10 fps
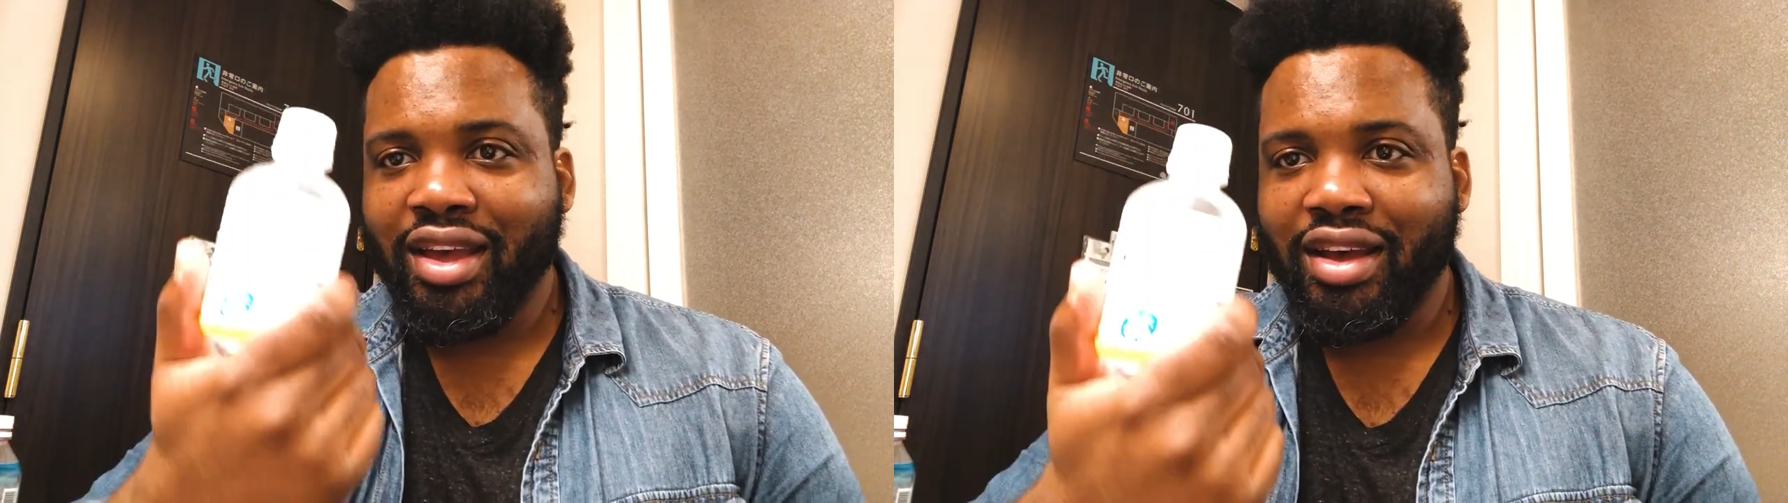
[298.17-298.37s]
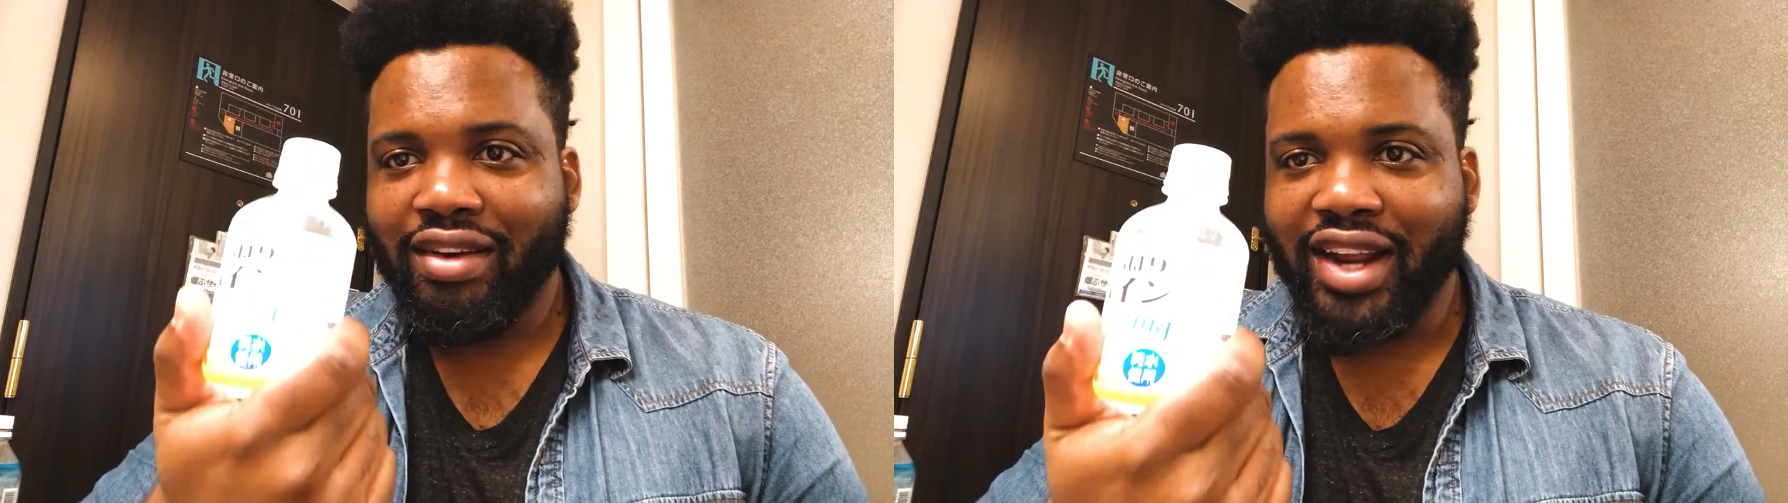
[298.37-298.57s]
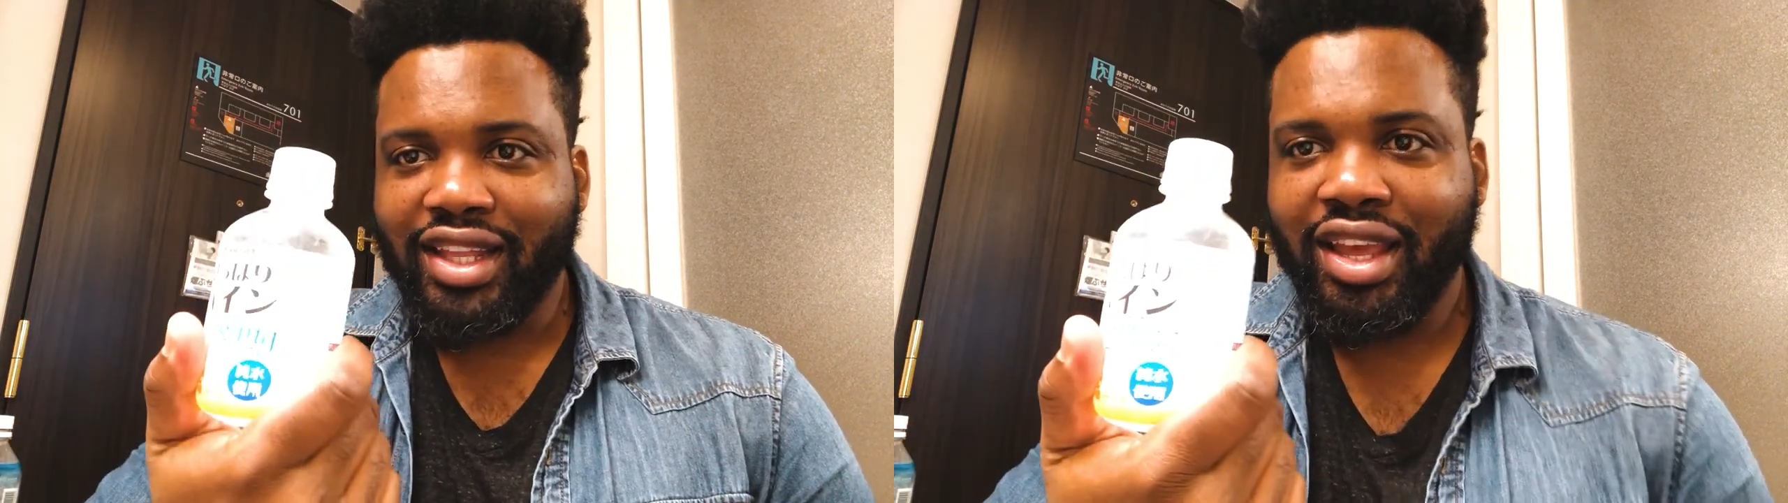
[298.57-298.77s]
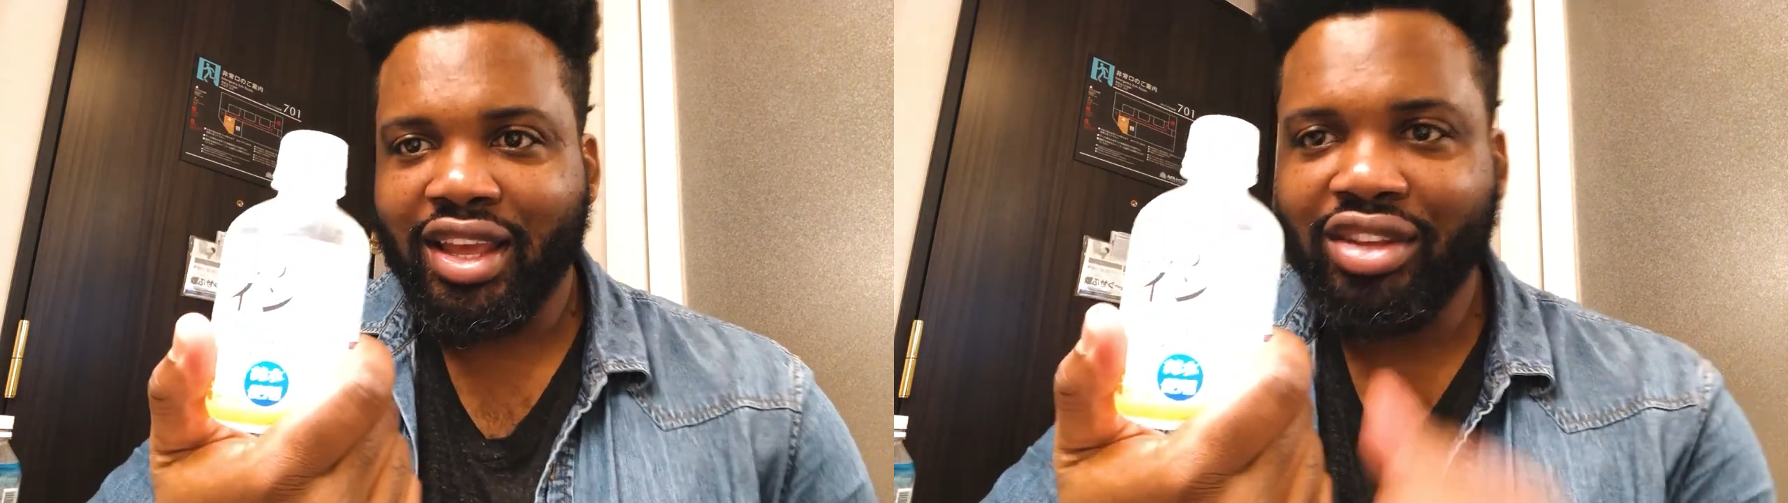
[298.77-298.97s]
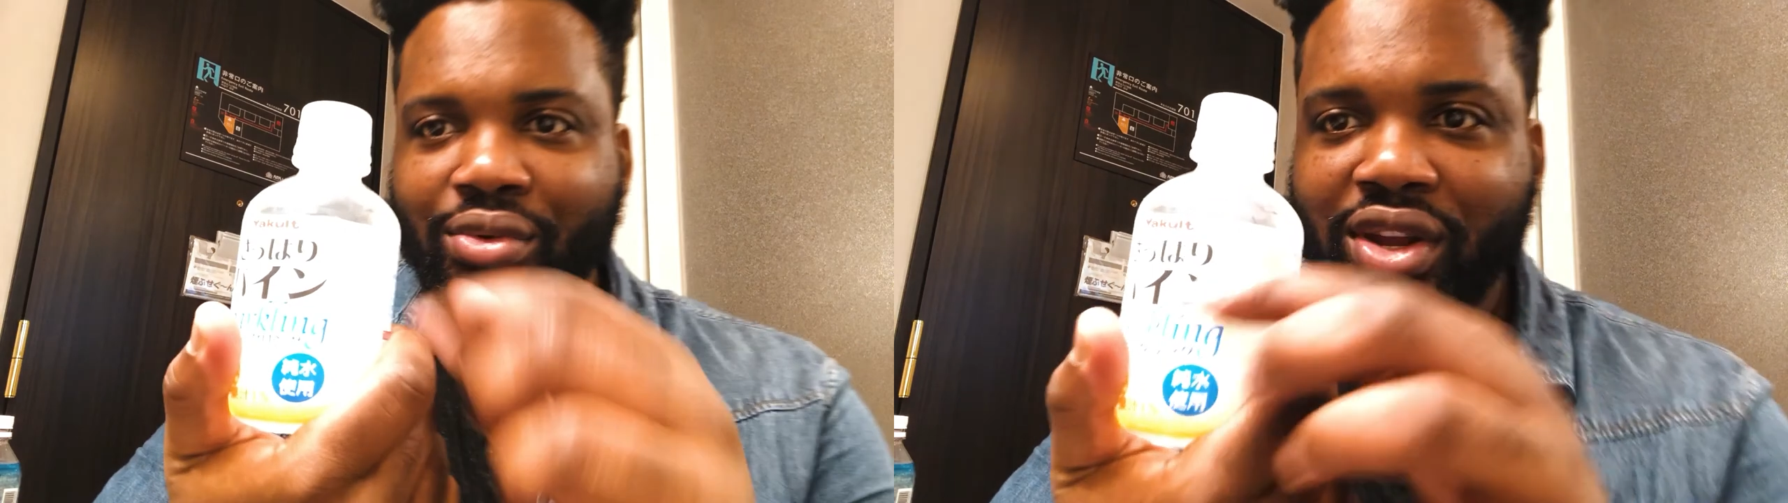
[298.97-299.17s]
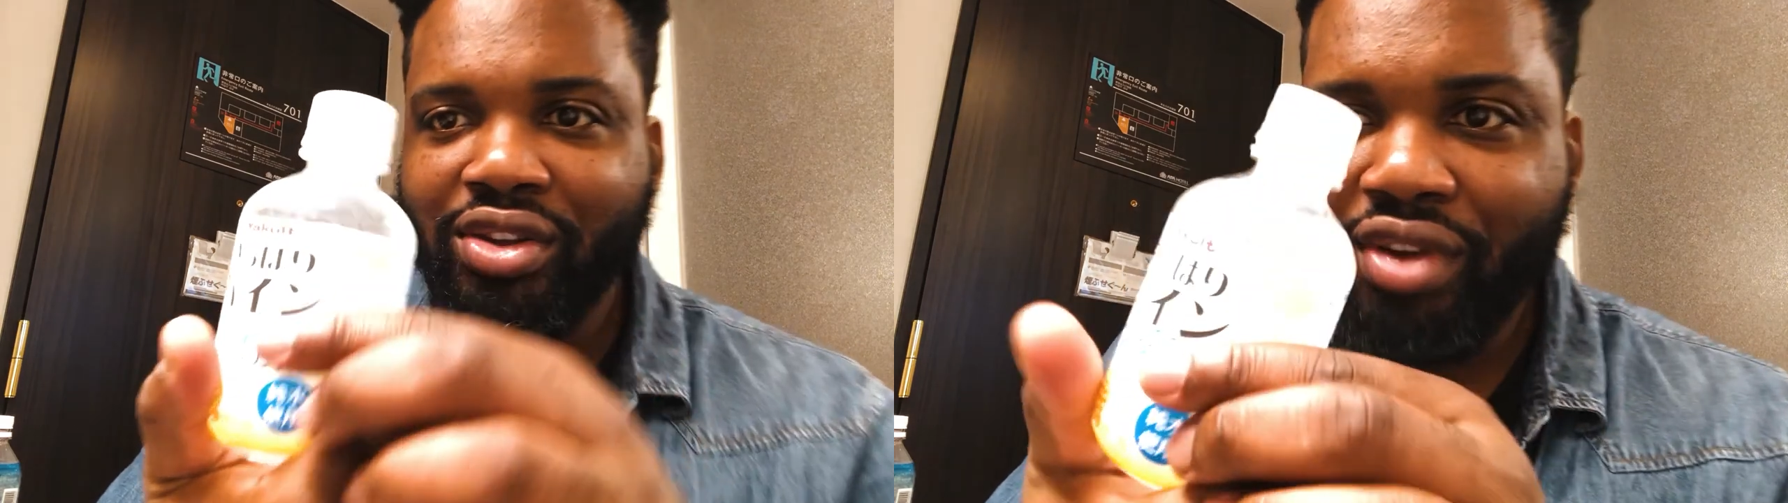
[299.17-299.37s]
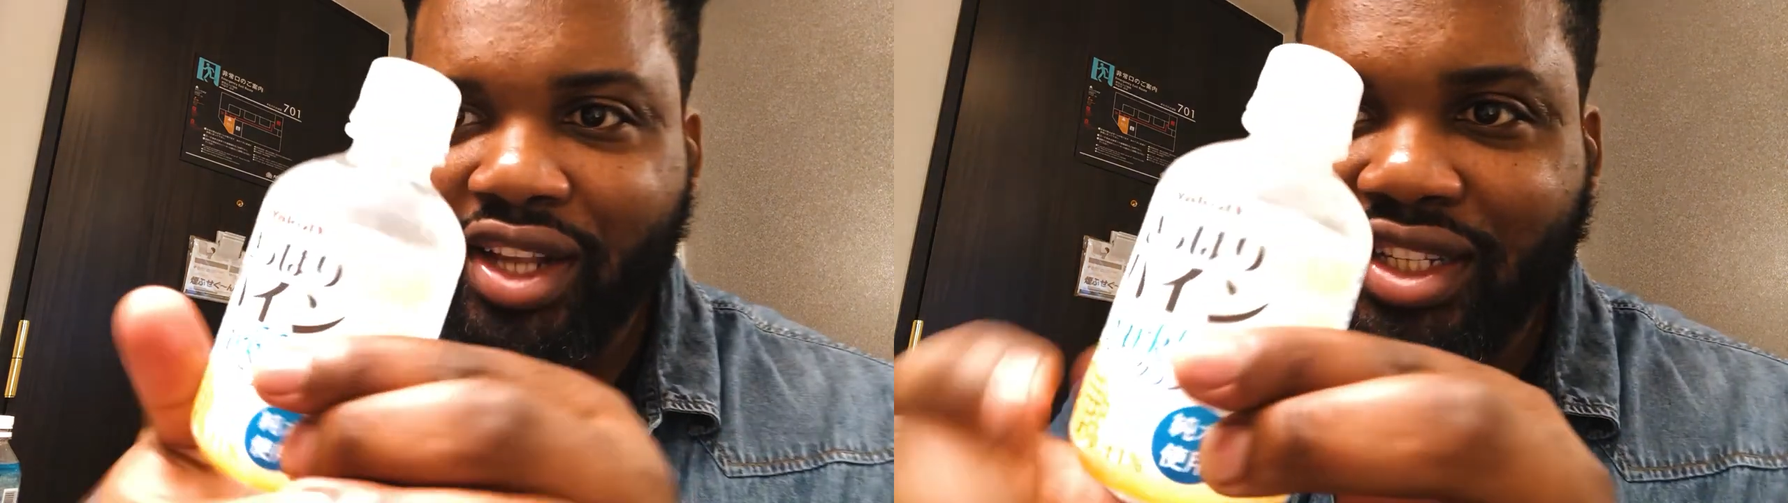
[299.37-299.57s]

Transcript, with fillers: All right, so we're gonna try